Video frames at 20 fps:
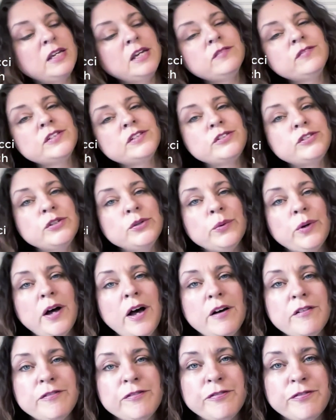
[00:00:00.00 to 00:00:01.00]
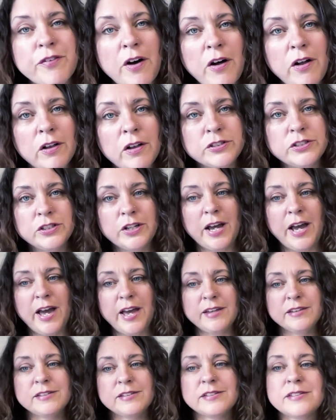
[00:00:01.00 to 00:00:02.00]
even to a fault, you
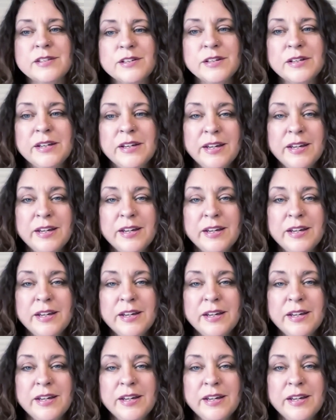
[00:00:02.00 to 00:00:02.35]
guys.